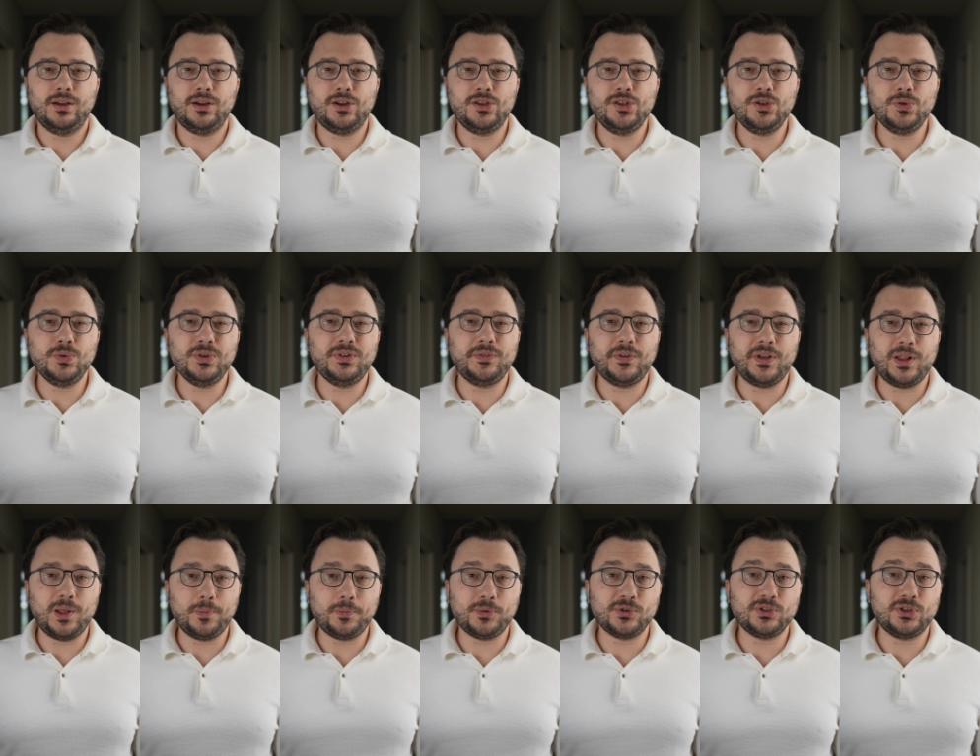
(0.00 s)
Are you a
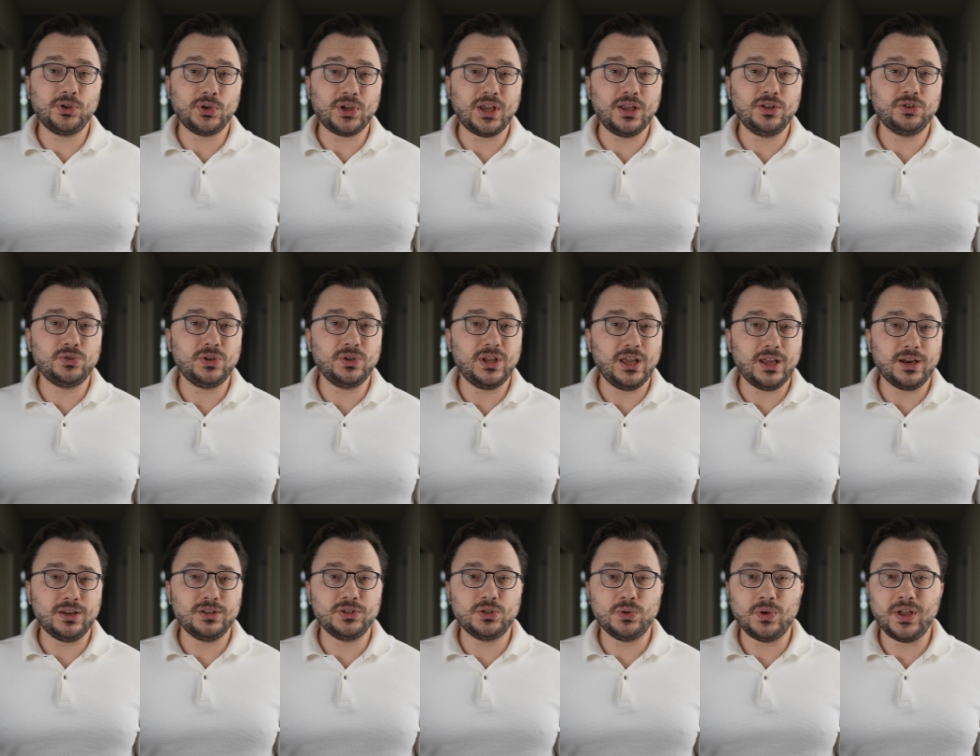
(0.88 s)
developer looking to get
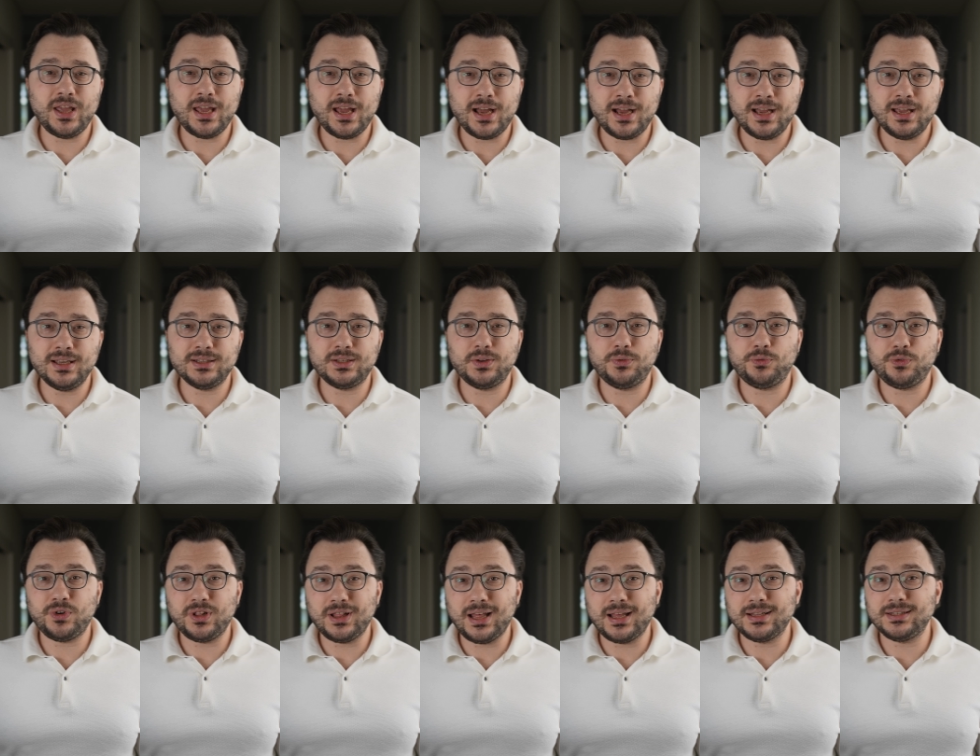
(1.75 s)
into AI as a
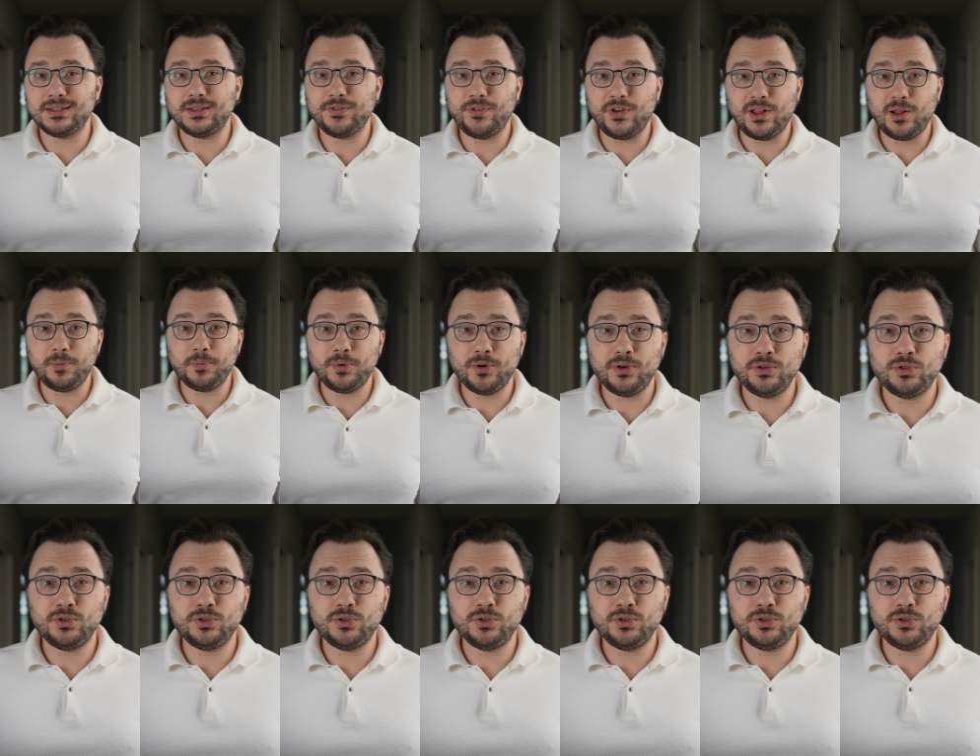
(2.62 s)
freelance developer?